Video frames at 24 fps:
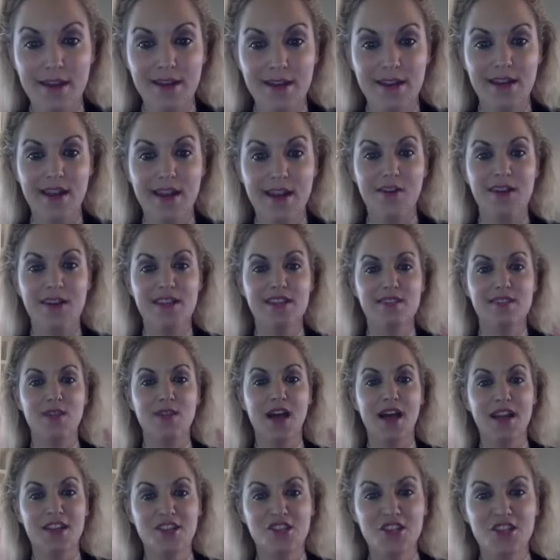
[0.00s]
you know, he's
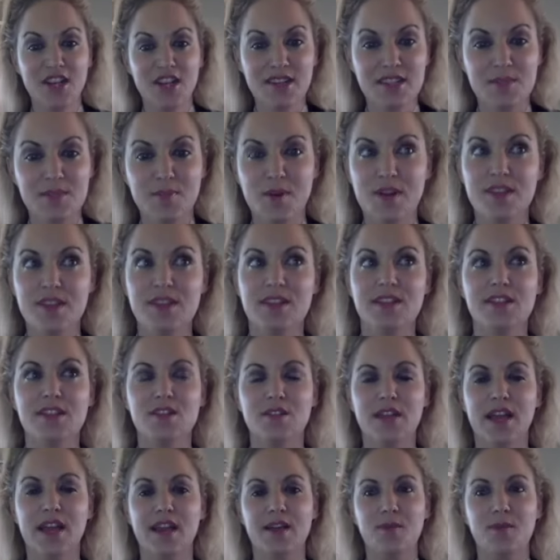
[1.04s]
not a jealous person. So
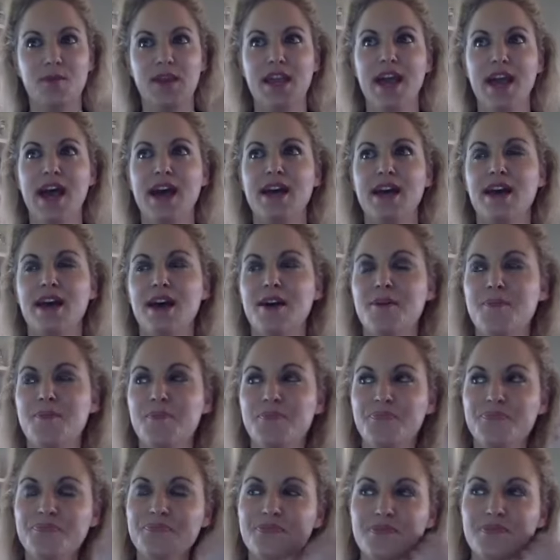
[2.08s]
like we had
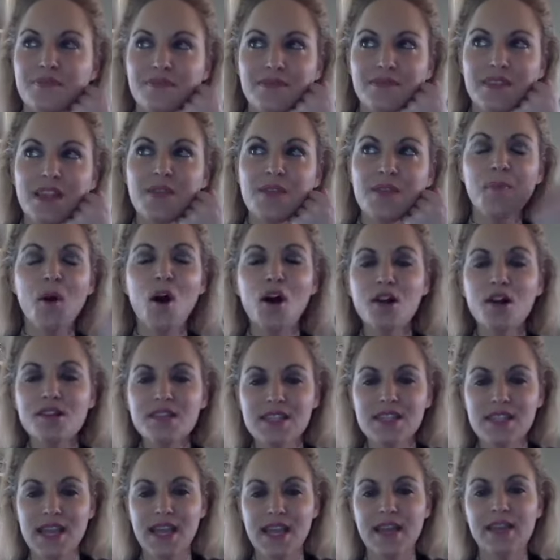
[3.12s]
um, Paul
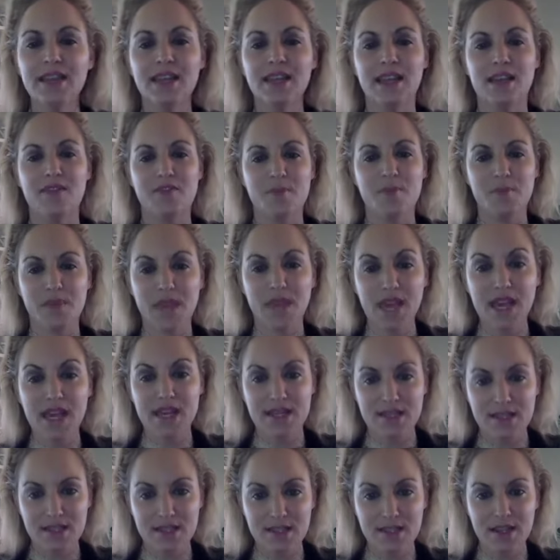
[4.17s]
Stanley from
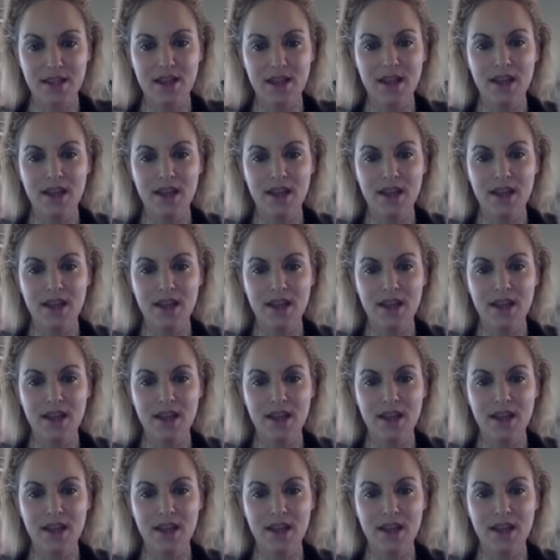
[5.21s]
Kiss.